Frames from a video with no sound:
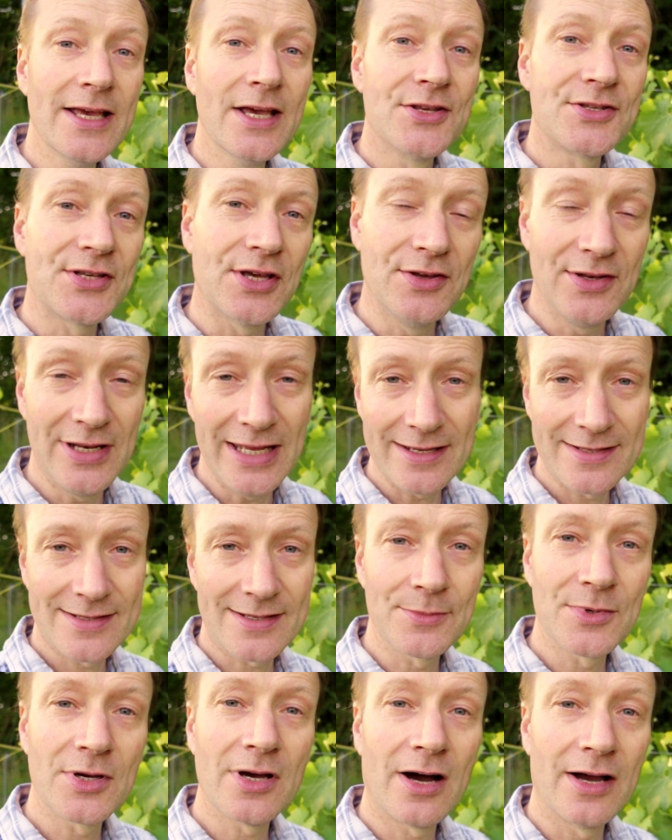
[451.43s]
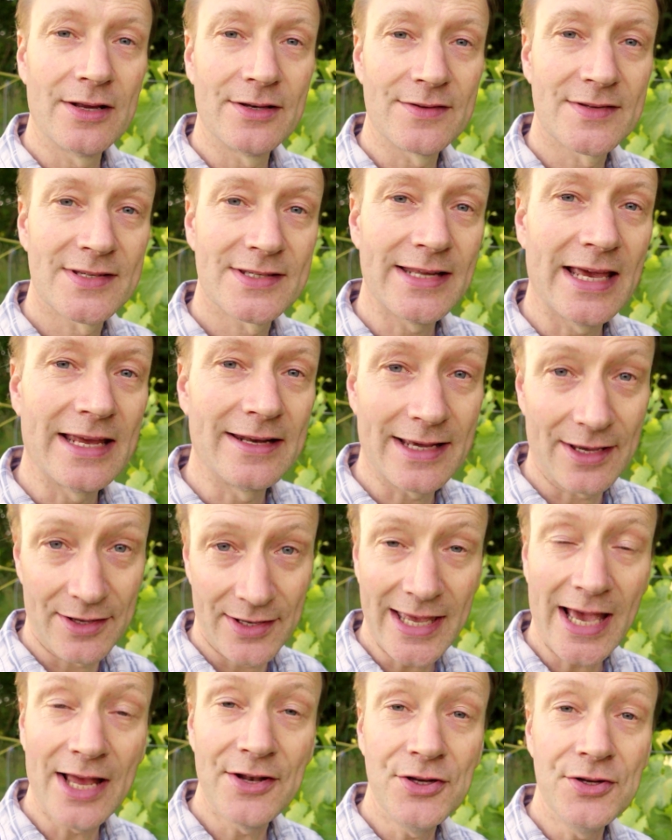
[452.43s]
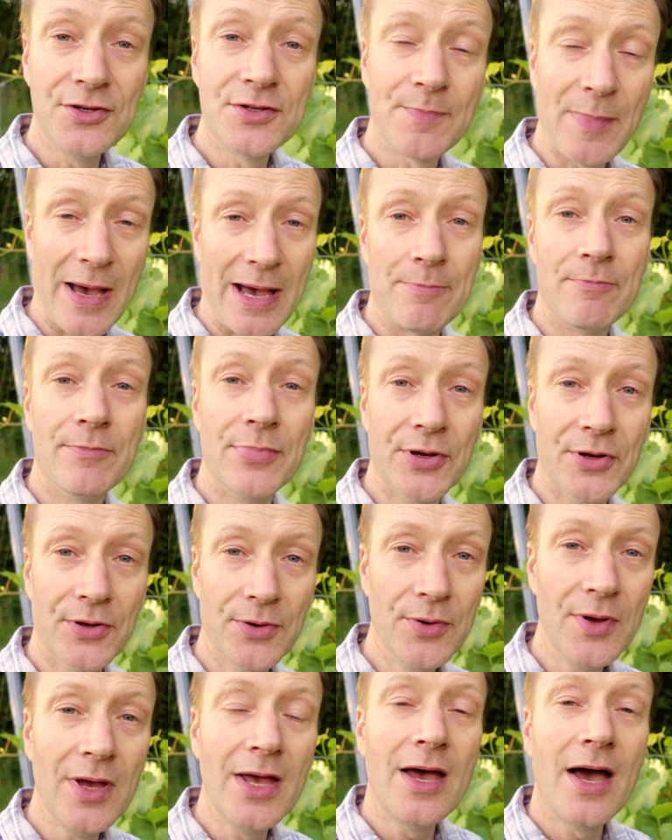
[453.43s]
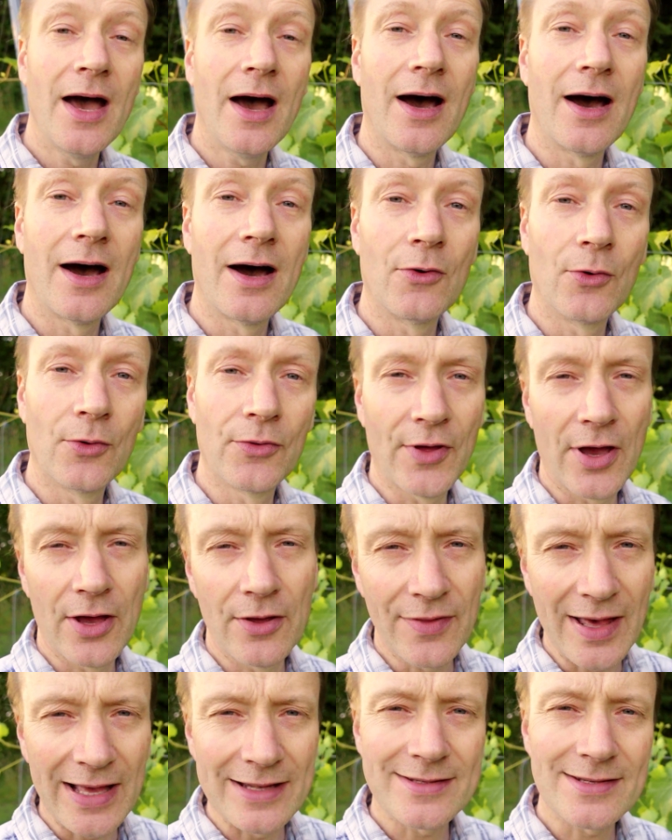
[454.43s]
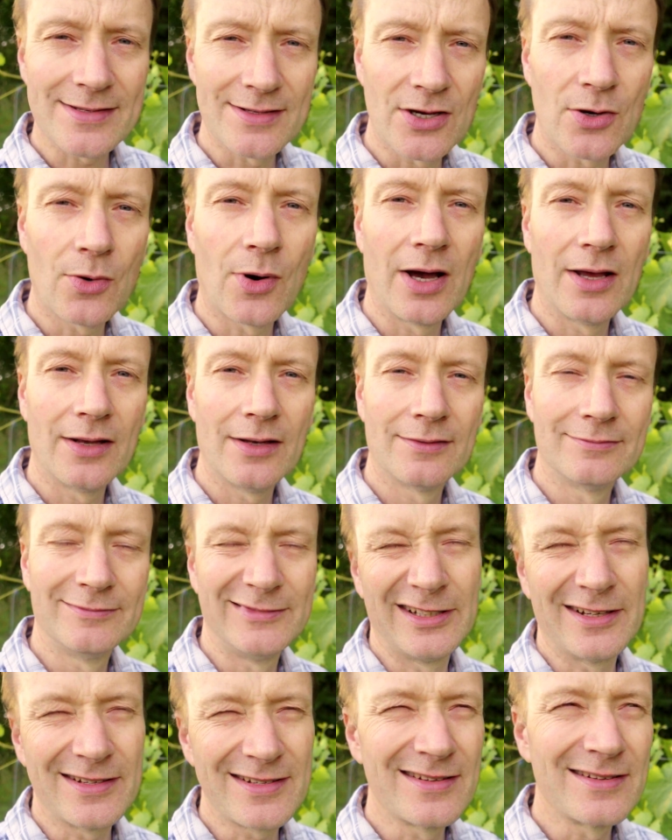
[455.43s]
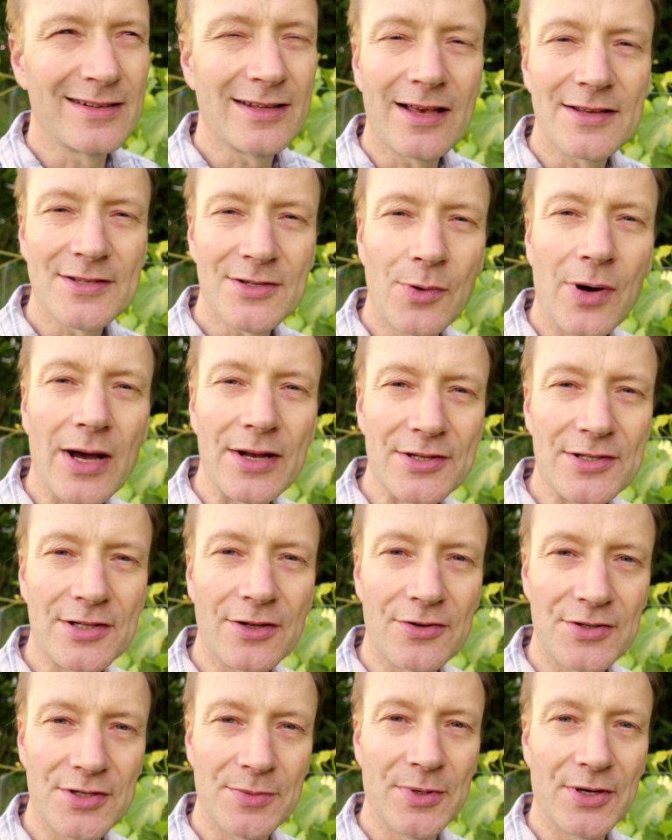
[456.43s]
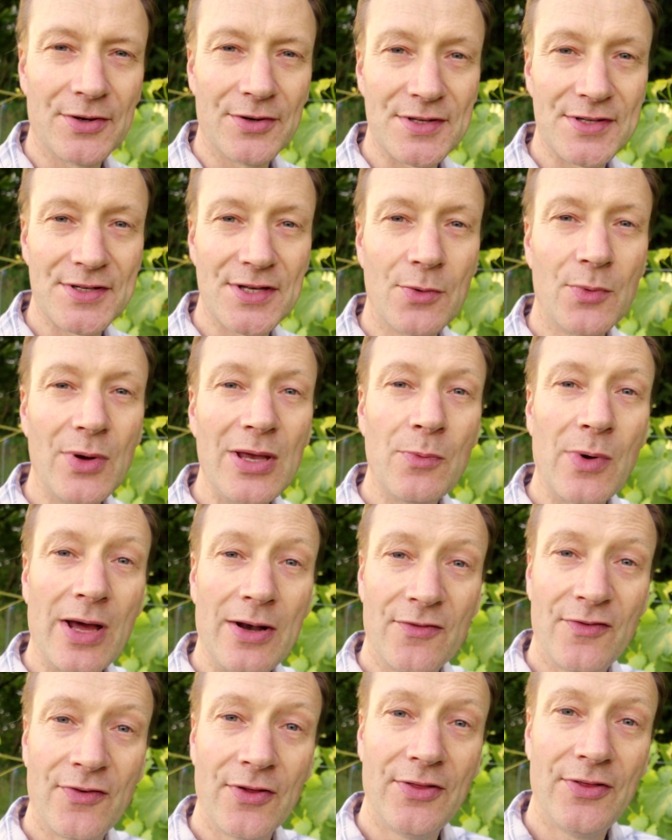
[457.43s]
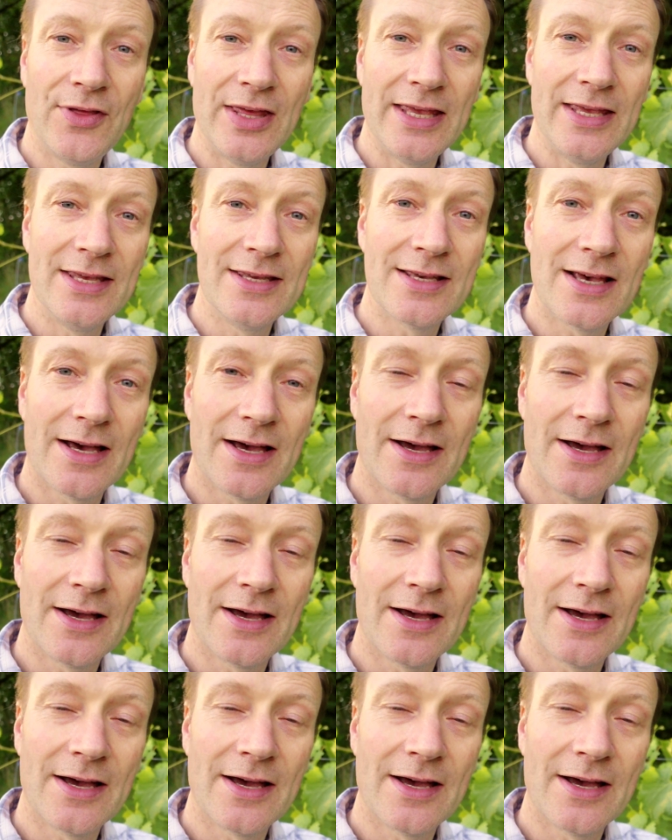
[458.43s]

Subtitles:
So you need some kind of stake. Now you can use bamboo, although that doesn't last quite as long, to be honest. So we went for the